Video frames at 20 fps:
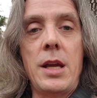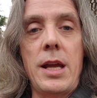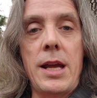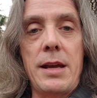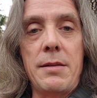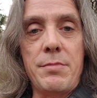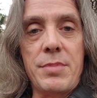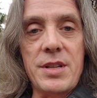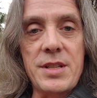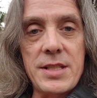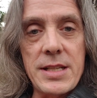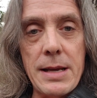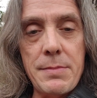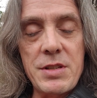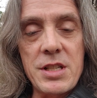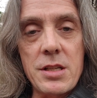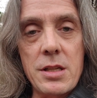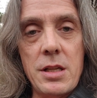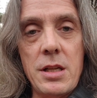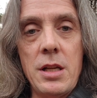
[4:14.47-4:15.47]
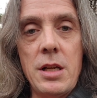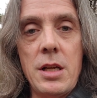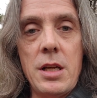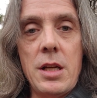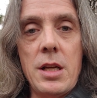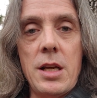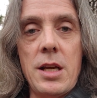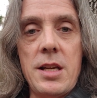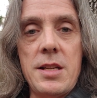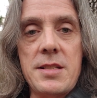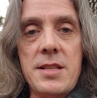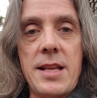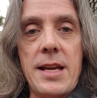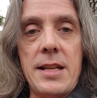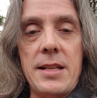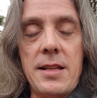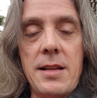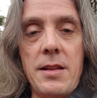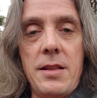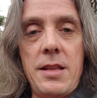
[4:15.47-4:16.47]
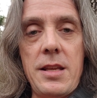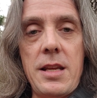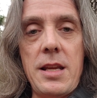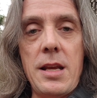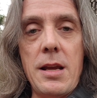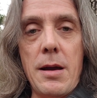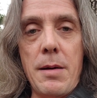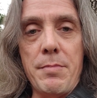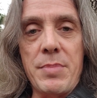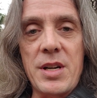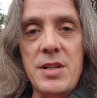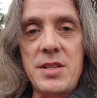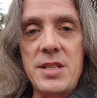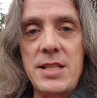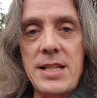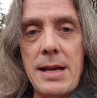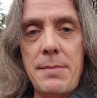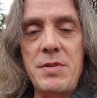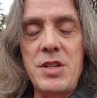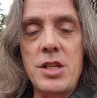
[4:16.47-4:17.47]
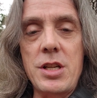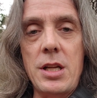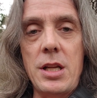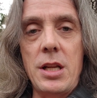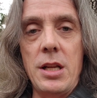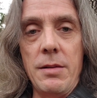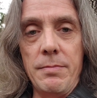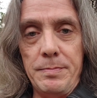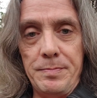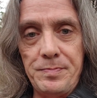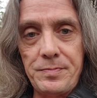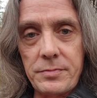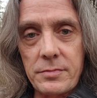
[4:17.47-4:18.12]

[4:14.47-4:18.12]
and perception is that the perception